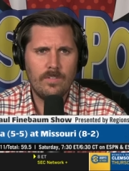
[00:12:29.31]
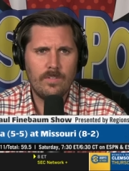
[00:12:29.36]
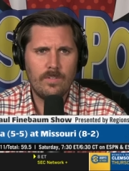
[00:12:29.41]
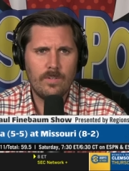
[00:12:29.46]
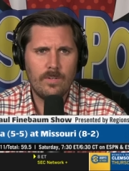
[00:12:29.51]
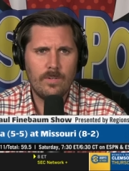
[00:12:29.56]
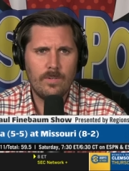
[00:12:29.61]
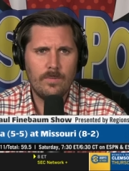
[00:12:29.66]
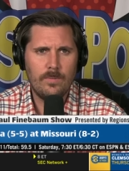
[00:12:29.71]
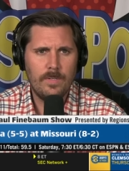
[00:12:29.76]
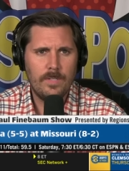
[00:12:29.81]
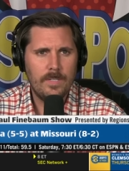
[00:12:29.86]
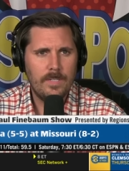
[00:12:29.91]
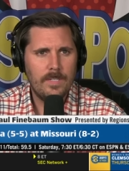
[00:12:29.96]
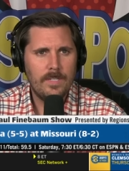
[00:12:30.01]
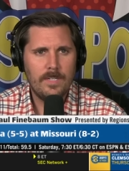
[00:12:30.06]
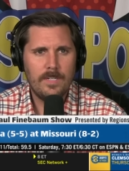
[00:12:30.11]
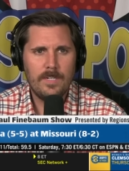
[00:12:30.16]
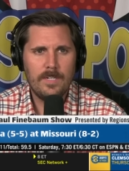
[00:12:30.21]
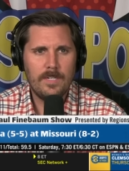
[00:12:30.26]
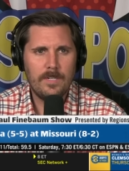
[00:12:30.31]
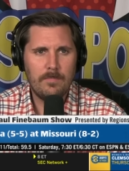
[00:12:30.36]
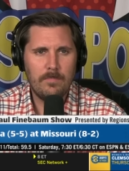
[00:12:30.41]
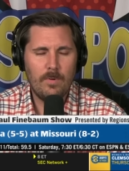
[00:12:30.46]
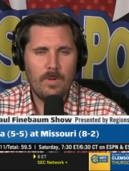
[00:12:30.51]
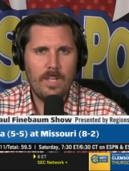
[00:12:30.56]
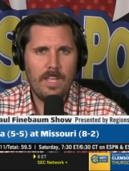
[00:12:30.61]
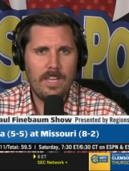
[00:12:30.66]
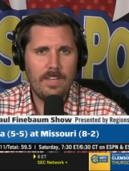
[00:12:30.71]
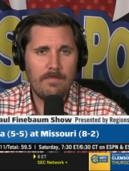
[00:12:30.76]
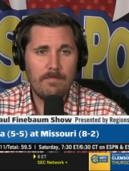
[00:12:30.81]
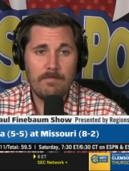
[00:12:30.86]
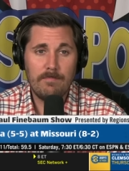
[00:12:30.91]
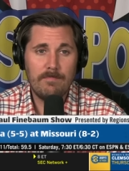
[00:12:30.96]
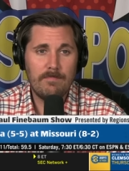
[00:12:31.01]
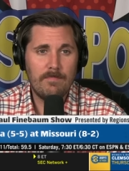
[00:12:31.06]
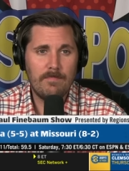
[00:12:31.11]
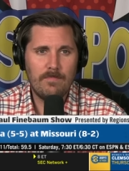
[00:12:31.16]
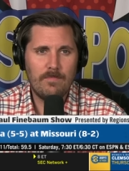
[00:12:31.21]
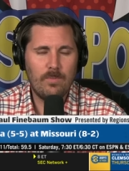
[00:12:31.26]
So, um, hey,
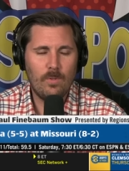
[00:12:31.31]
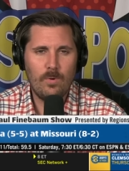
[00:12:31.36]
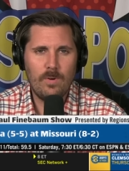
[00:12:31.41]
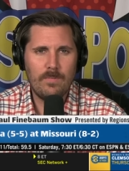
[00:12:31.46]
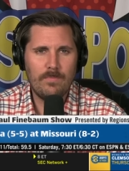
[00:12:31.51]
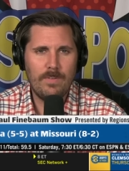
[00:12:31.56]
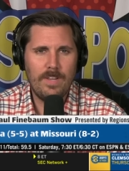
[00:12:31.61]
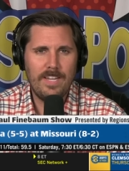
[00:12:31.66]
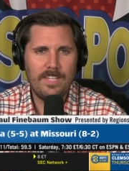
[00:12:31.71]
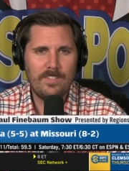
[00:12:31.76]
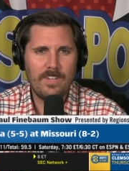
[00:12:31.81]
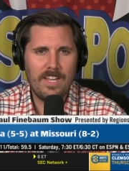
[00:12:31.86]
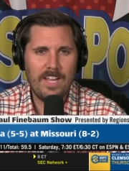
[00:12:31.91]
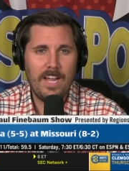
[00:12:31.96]
Florida fans, I,